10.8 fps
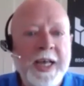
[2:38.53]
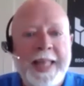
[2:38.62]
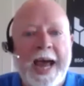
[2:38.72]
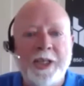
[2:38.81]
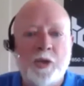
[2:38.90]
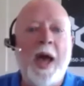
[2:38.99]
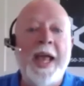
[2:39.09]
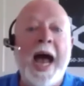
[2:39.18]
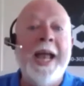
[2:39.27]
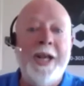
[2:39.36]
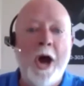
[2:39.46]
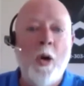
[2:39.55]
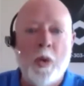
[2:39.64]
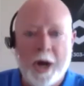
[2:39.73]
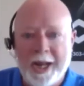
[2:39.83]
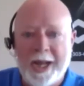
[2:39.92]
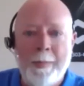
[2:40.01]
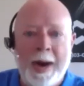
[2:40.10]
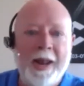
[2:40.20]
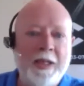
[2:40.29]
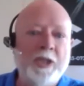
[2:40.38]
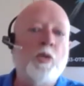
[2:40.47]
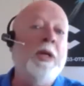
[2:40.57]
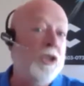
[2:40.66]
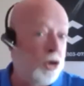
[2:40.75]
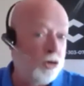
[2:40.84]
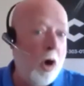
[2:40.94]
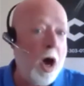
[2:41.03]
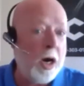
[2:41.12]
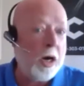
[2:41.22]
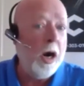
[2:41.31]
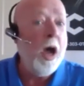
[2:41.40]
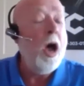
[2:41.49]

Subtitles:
That is why I know we're going to come out of this one stronger.